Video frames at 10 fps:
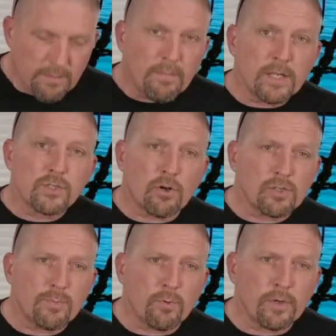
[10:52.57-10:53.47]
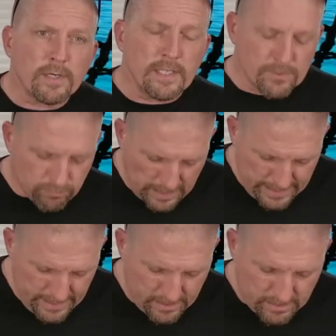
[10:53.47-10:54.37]
My charge port is right
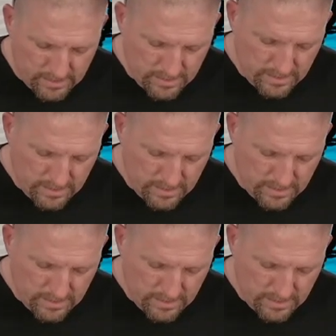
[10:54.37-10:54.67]
here,